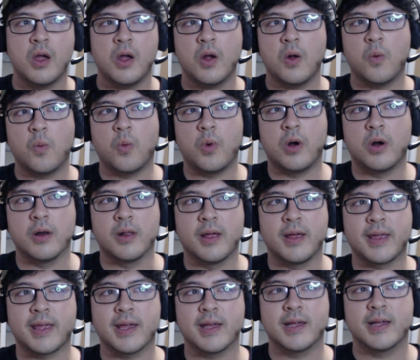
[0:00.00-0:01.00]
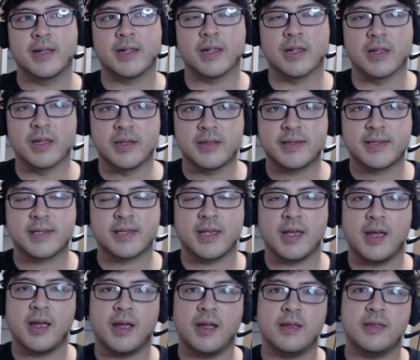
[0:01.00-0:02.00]
where like let's
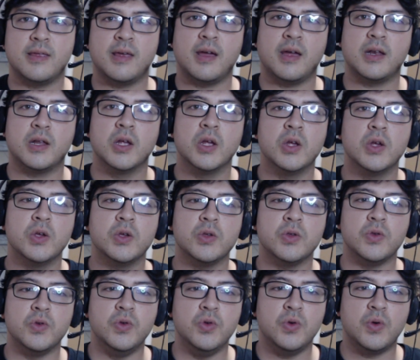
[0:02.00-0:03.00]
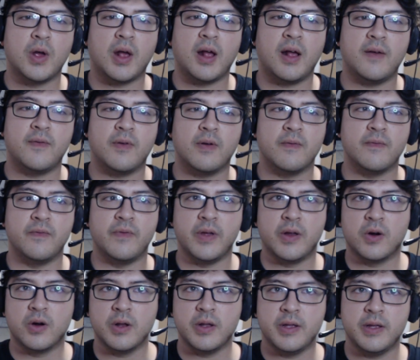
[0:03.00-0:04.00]
say that you have
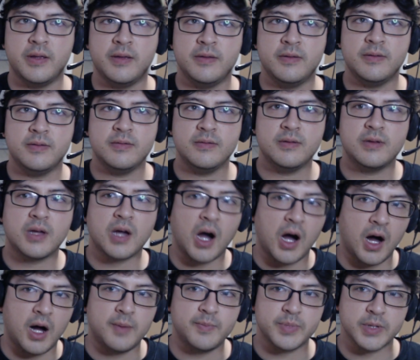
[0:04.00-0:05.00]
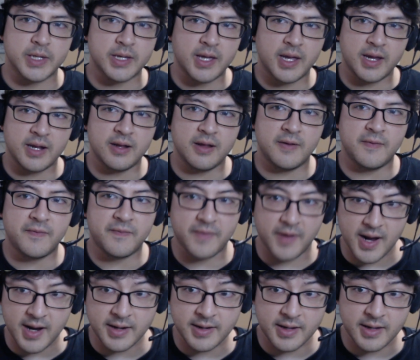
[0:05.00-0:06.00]
very complicated
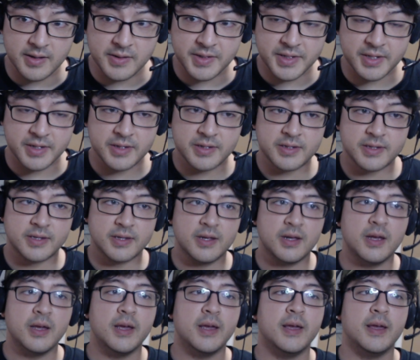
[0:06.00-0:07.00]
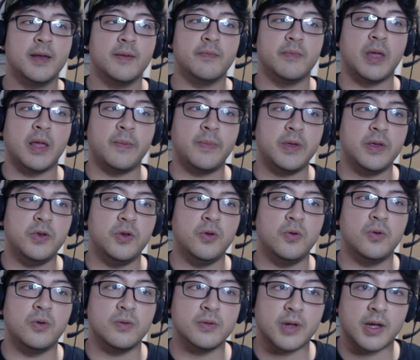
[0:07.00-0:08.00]
finances. Maybe
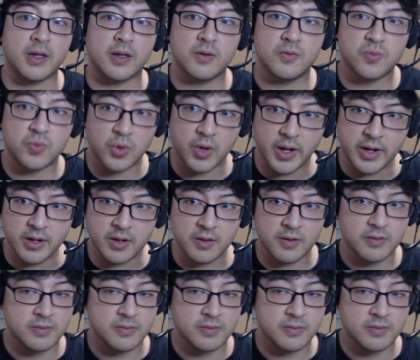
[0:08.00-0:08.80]
you like run a